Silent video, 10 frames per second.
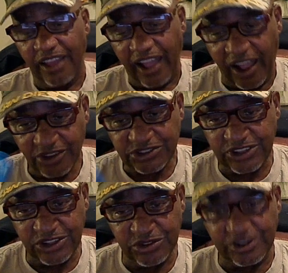I'll
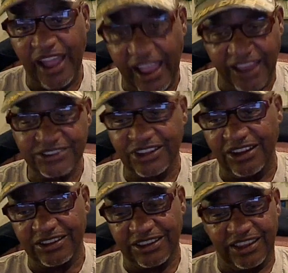see you guys
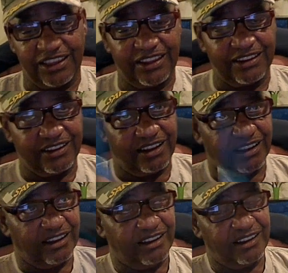again.
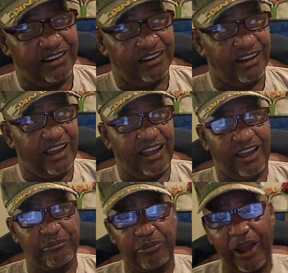
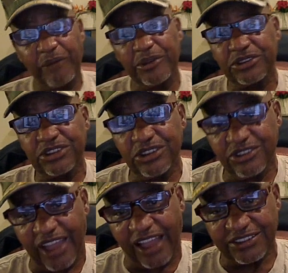I'll probably see you
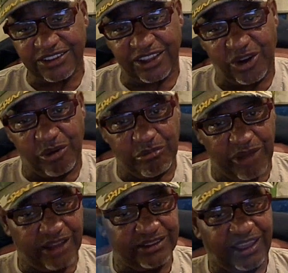guys again on
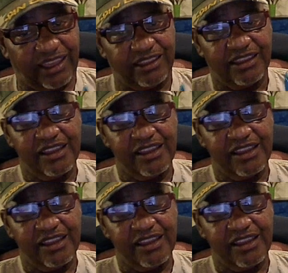Monday.